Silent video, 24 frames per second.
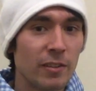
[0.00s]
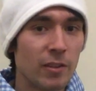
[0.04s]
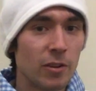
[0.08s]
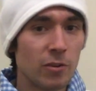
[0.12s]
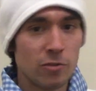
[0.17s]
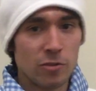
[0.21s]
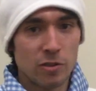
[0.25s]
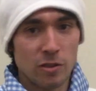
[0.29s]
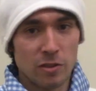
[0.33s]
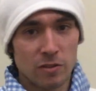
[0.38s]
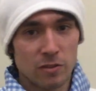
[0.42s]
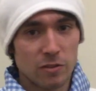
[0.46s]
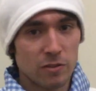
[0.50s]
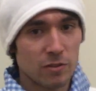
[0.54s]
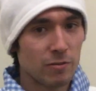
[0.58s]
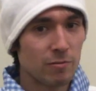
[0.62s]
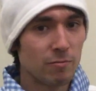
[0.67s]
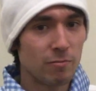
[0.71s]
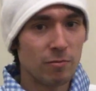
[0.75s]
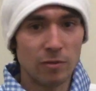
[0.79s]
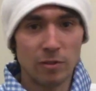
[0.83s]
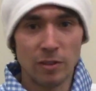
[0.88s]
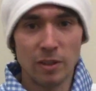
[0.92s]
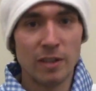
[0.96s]
They're just
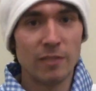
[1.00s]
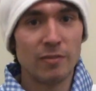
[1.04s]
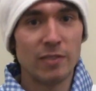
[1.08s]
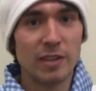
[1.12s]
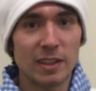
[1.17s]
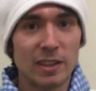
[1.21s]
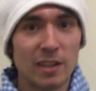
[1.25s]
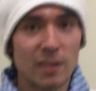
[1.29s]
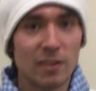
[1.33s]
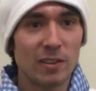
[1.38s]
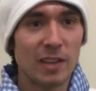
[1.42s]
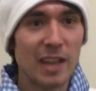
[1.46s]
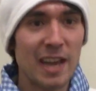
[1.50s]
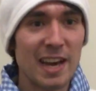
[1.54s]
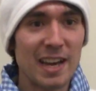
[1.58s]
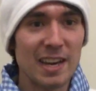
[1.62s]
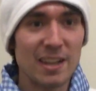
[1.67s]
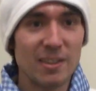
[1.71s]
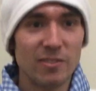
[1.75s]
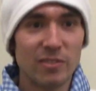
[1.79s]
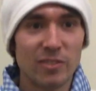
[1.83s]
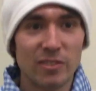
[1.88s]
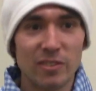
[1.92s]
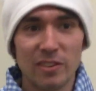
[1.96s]
living their
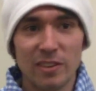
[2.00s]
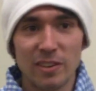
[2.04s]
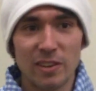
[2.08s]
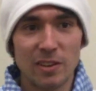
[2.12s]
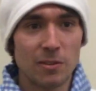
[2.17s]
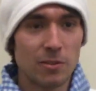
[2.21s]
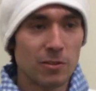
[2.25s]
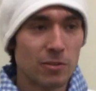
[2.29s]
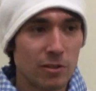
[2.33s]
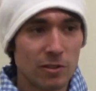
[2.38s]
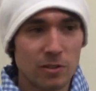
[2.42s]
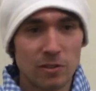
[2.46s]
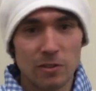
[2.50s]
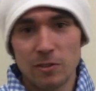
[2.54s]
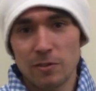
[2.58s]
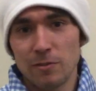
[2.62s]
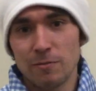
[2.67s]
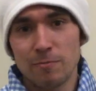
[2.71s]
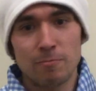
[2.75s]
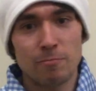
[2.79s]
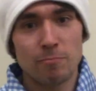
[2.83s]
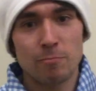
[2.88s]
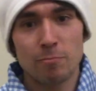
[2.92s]
lives, and they're just